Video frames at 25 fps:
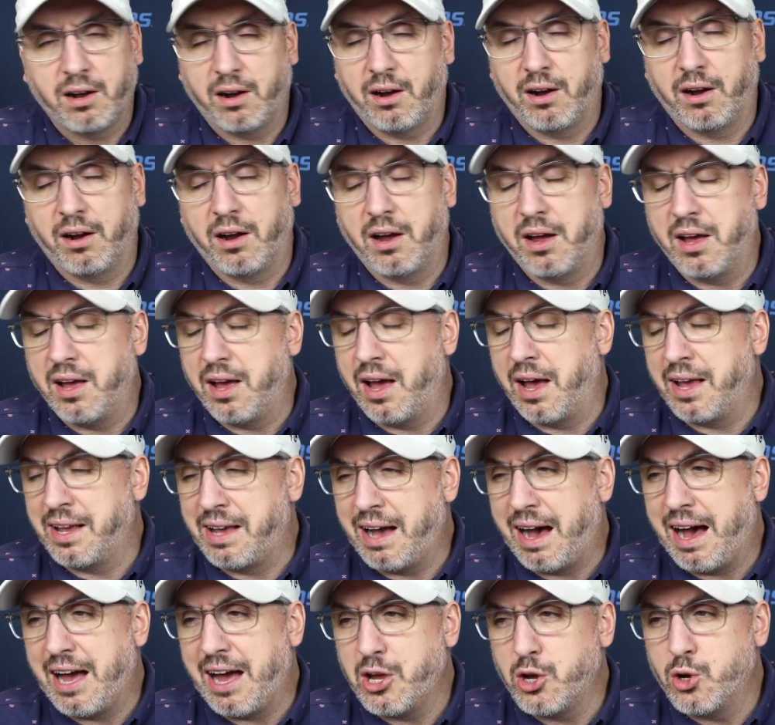a
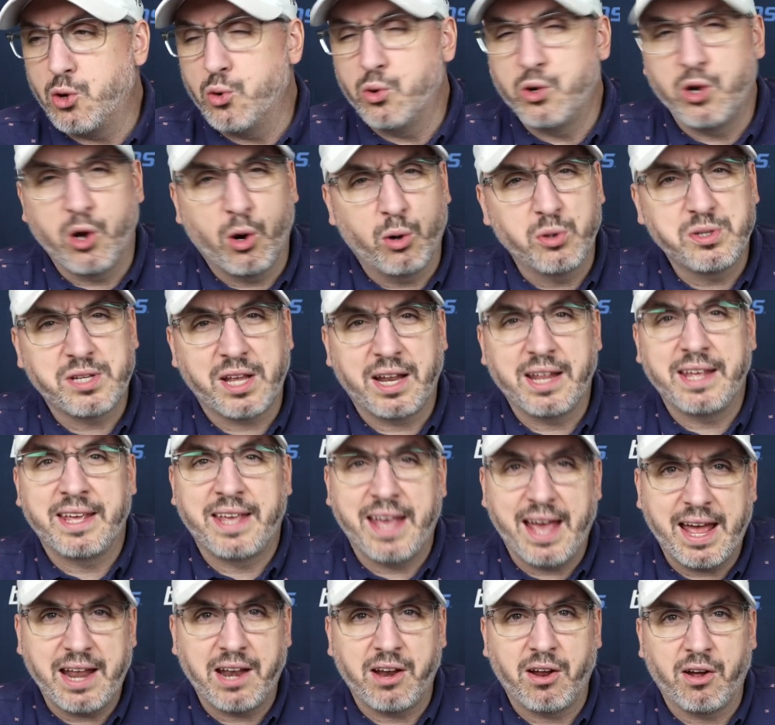guy who knows how to
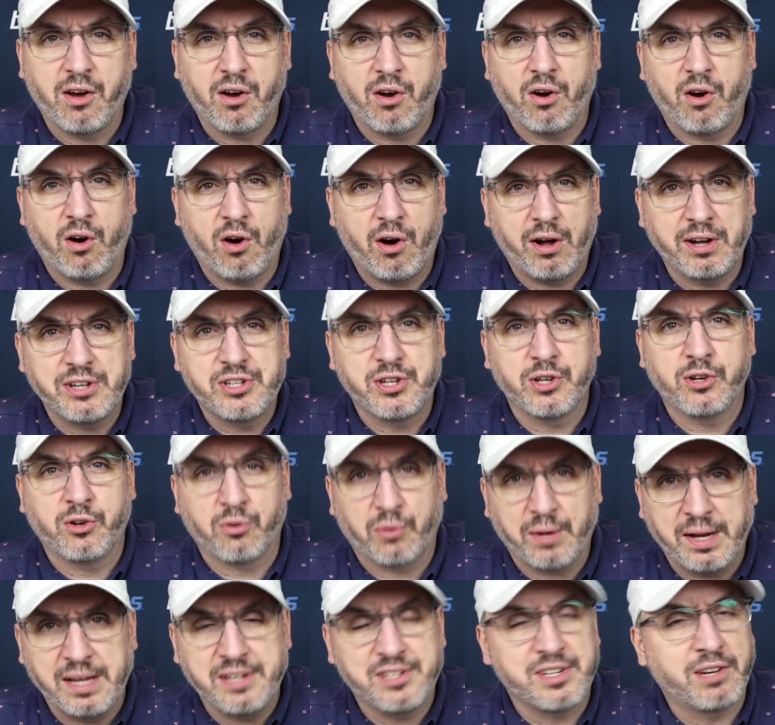get onto
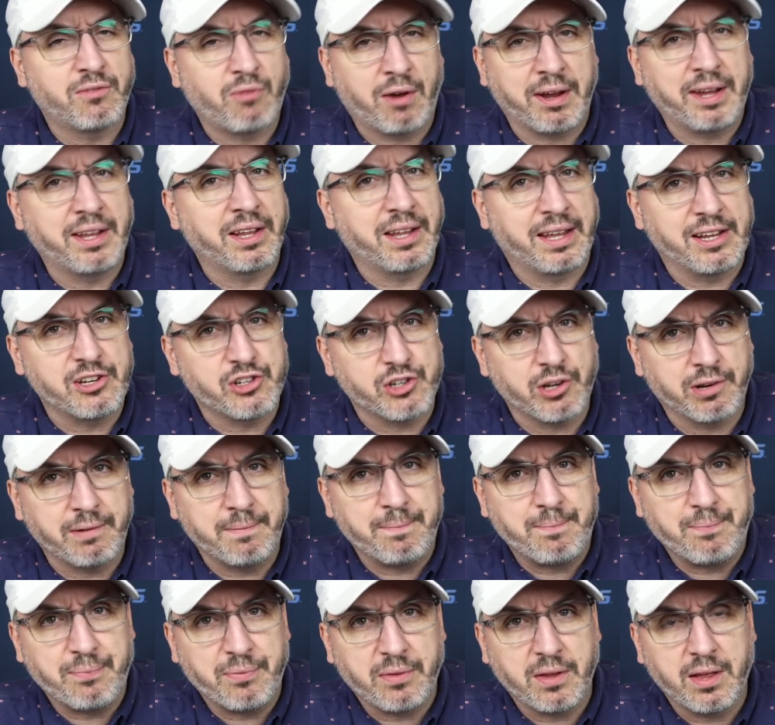greens in
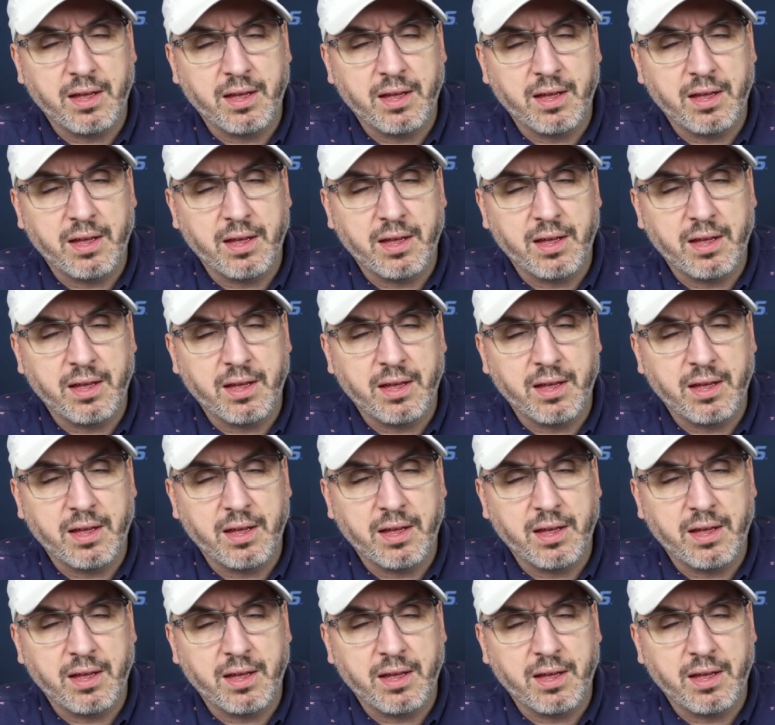regulation.